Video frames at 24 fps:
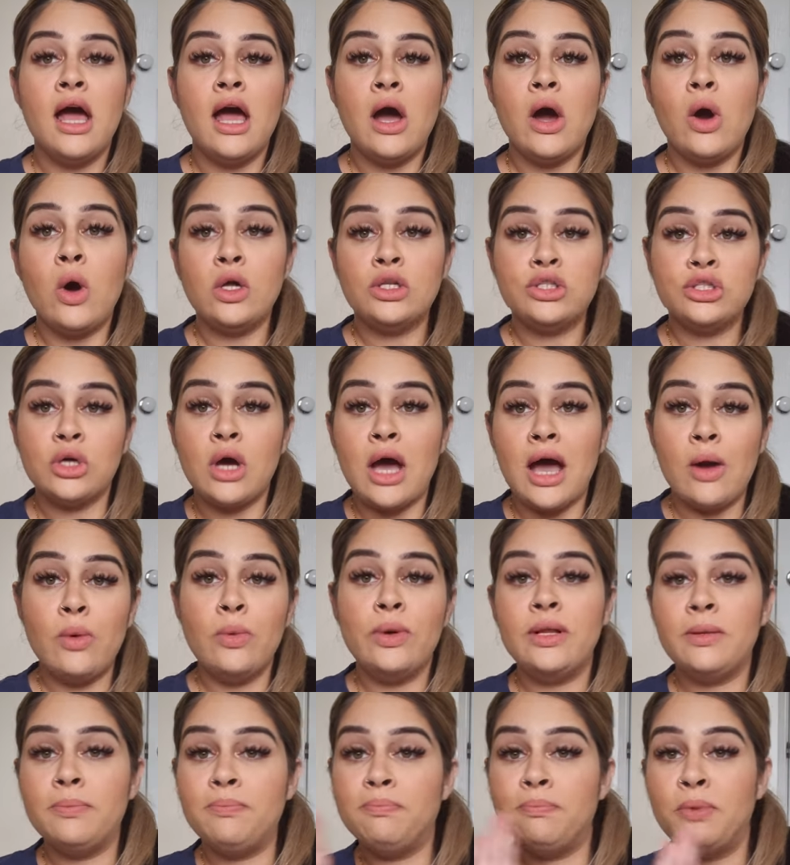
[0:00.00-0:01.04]
also I
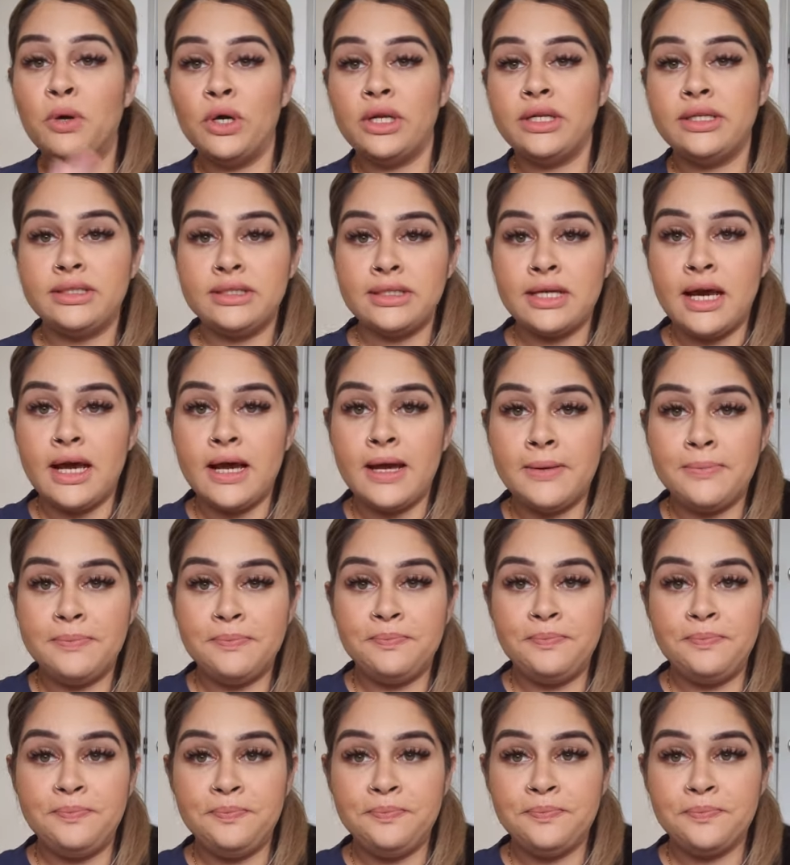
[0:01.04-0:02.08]
will put um
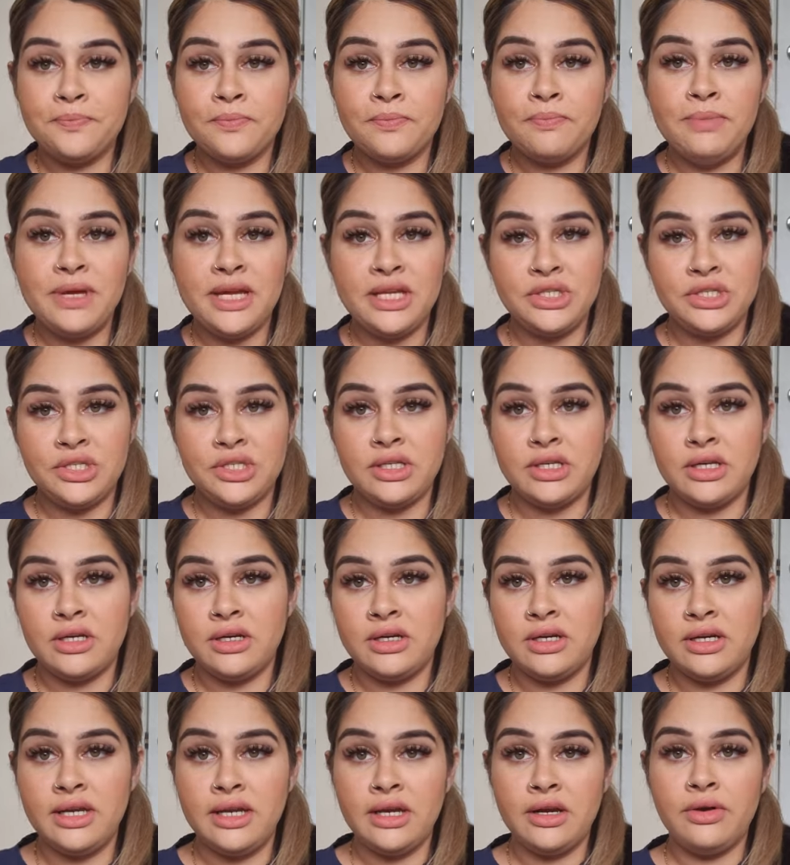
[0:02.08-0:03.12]
picture
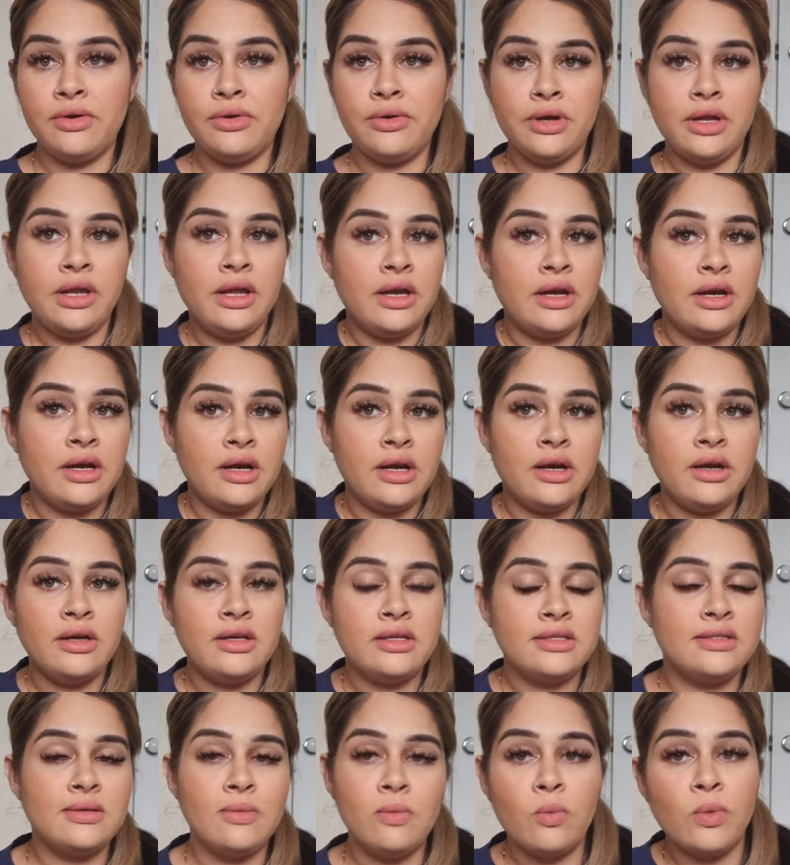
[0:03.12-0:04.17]
here or here
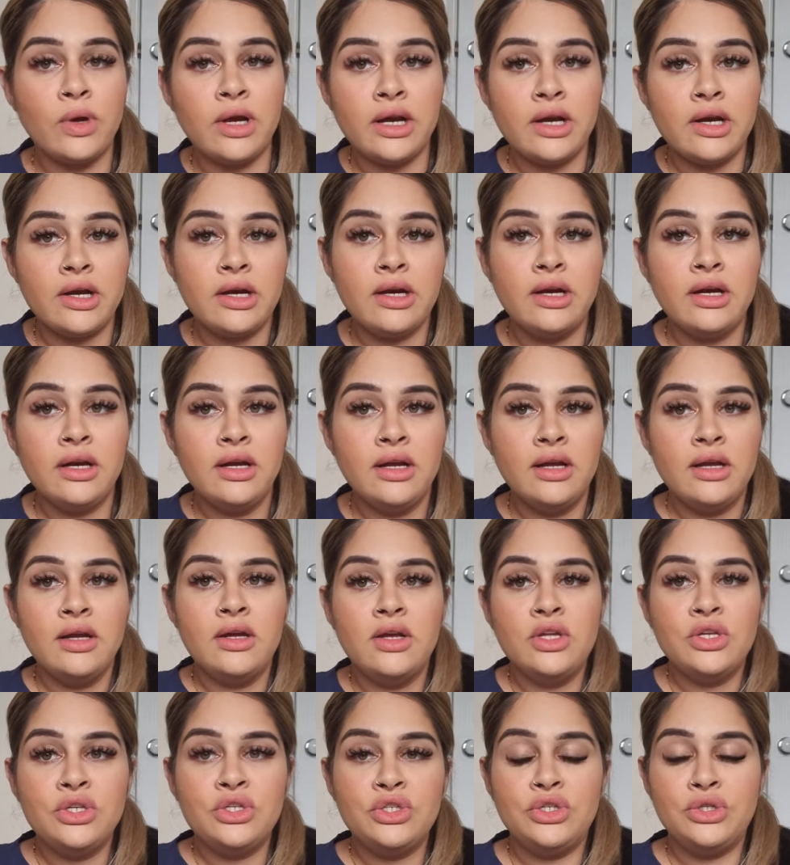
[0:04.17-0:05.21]
somewhere
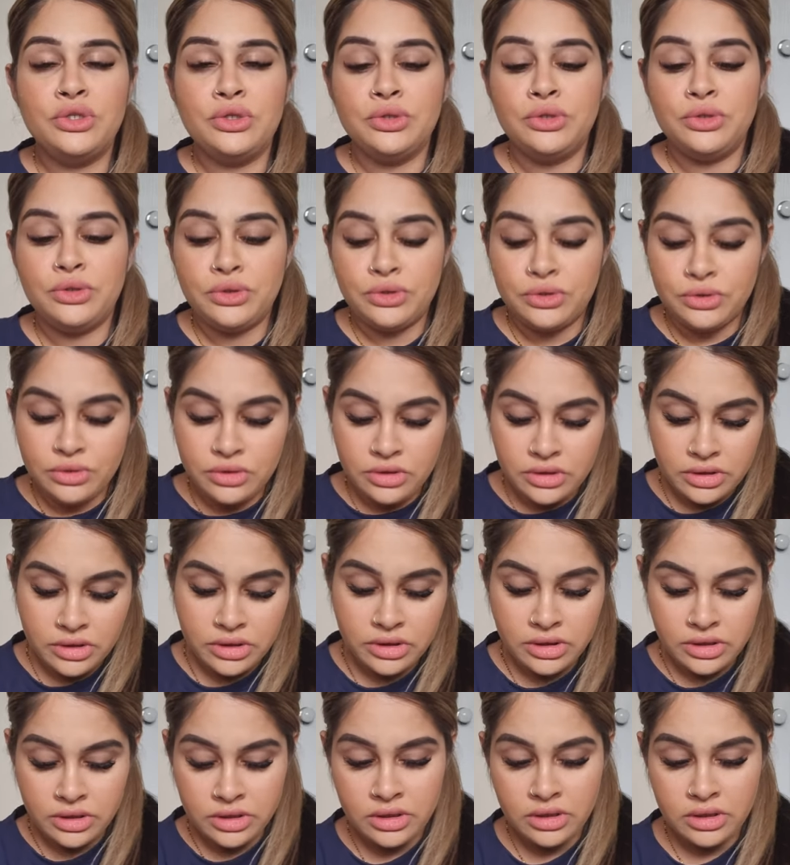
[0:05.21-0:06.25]
to
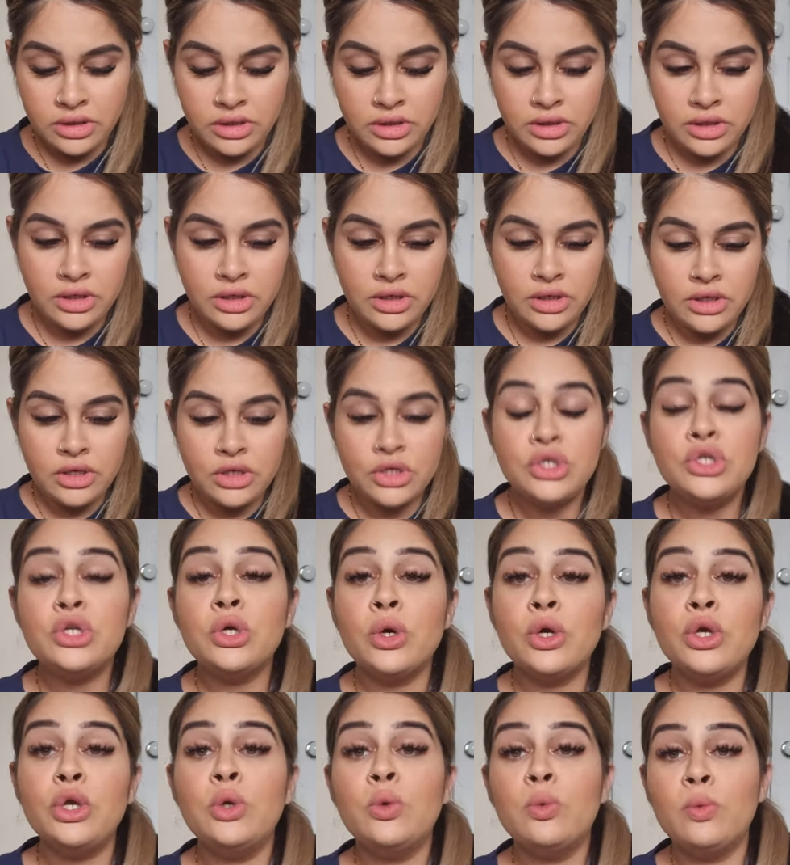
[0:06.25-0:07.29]
show
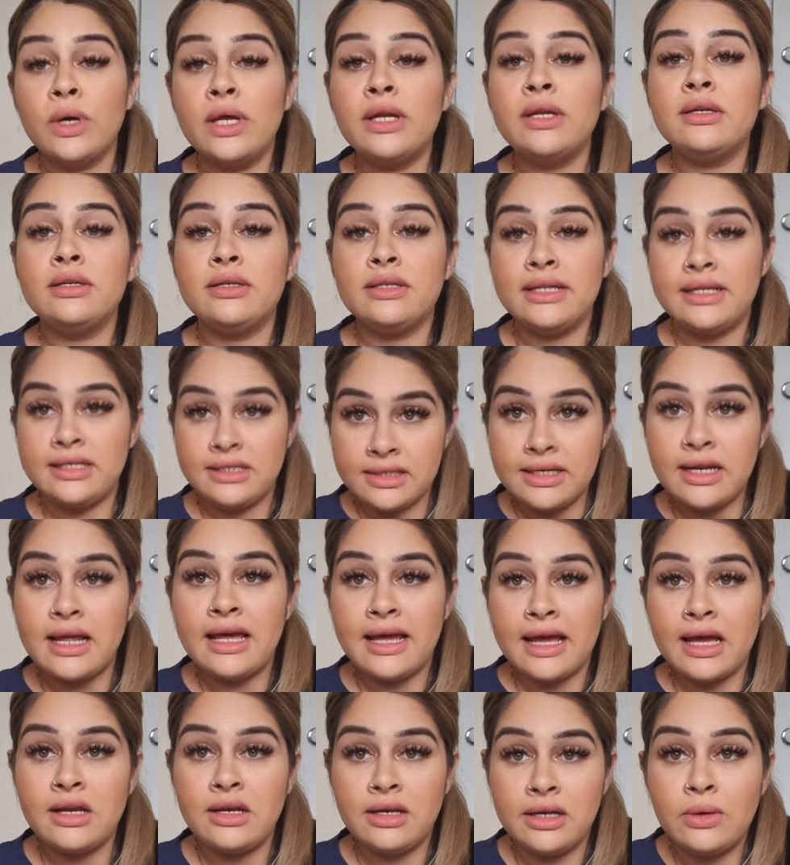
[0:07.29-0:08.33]
you what it
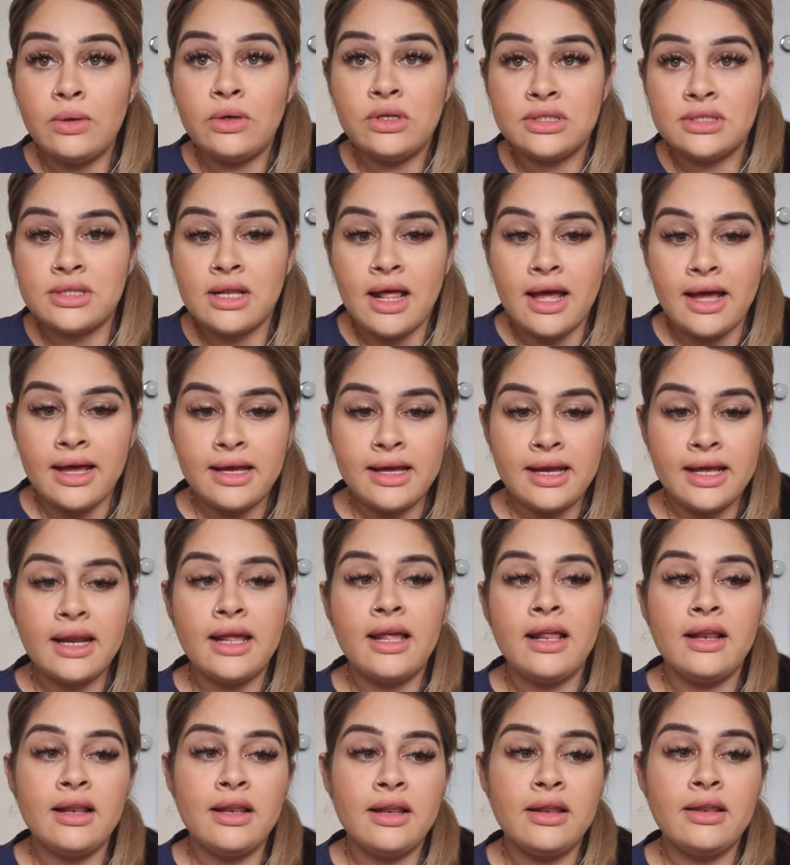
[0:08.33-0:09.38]
looks like and
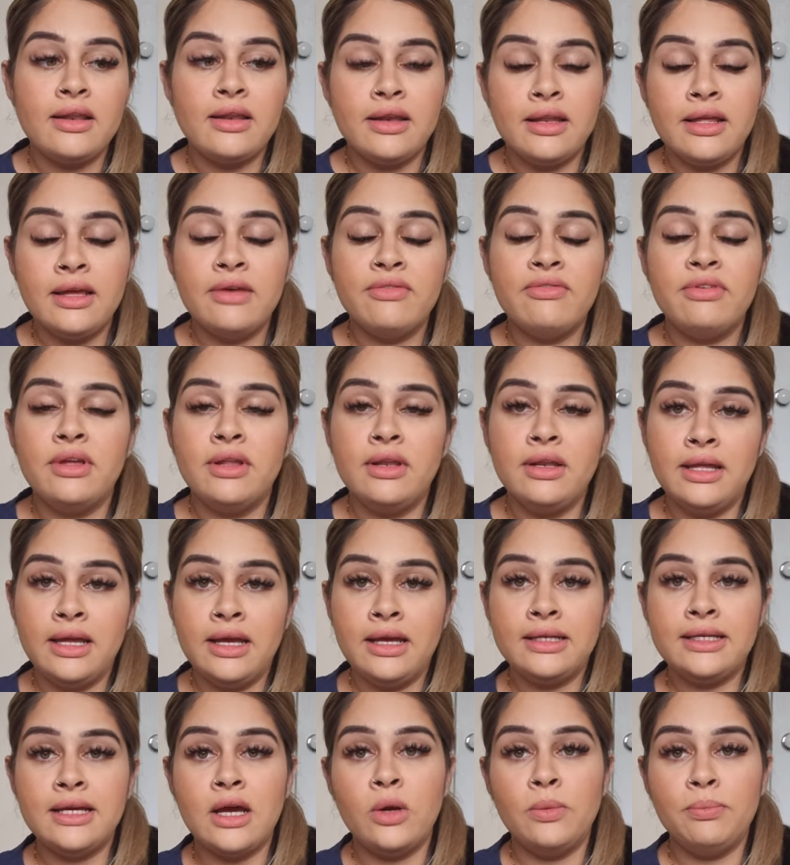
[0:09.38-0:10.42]
I'll leave a link
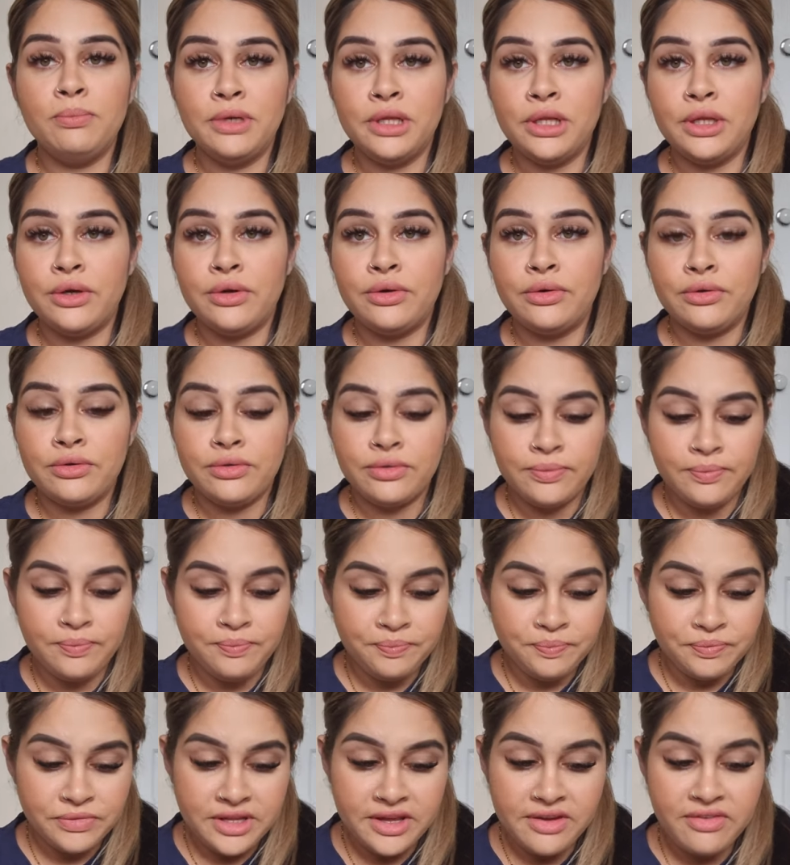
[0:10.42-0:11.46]
down below
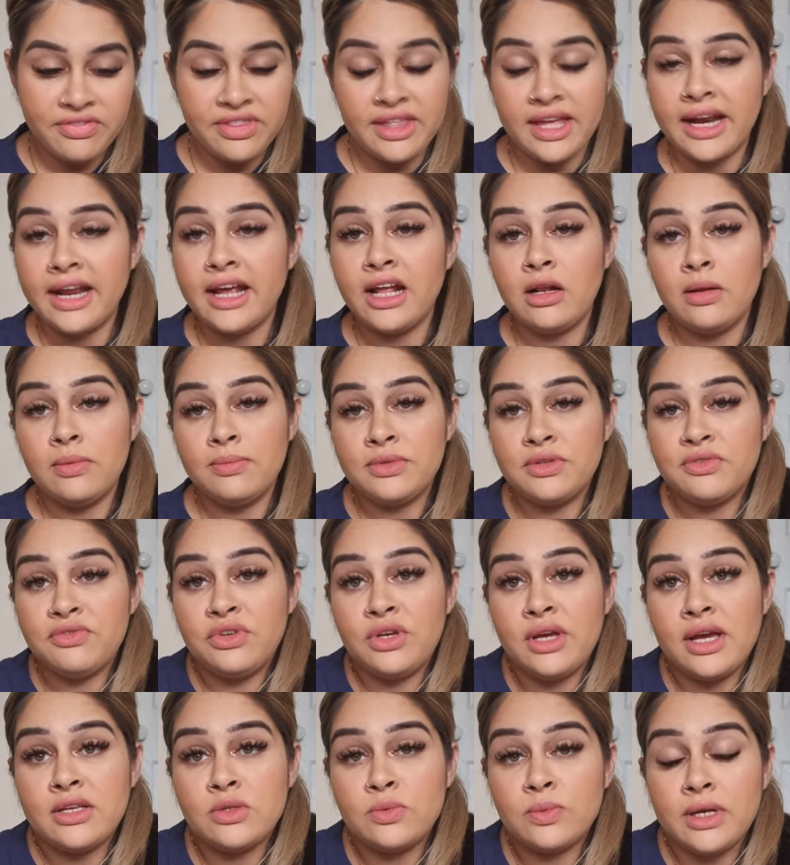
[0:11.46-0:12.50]
if that helps if you
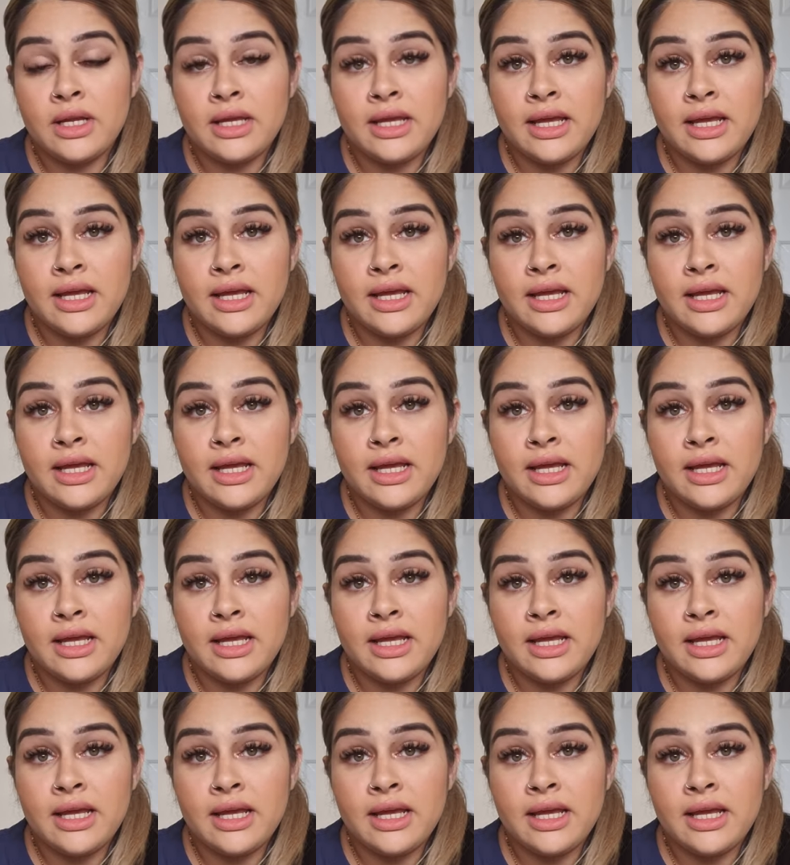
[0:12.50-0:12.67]
guys want to